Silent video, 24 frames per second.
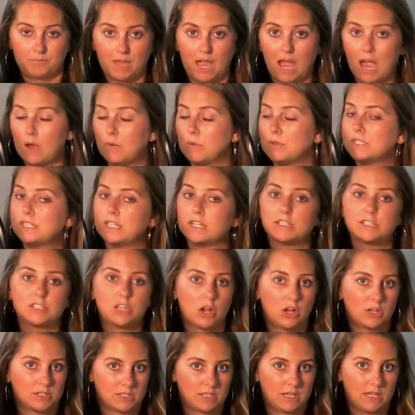I was
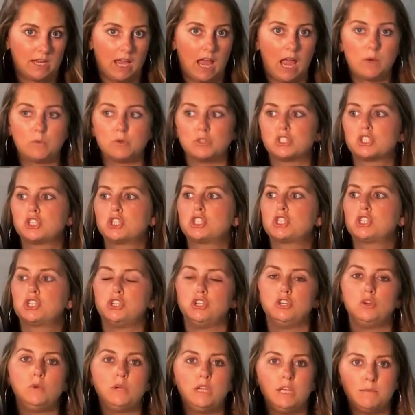exhausting. I was
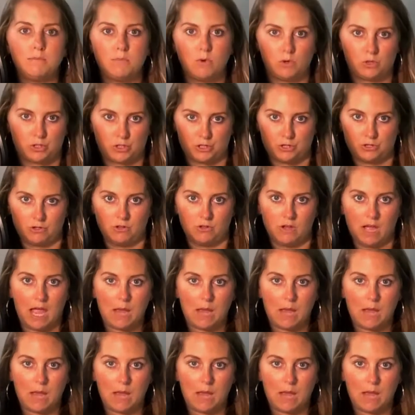too emotional.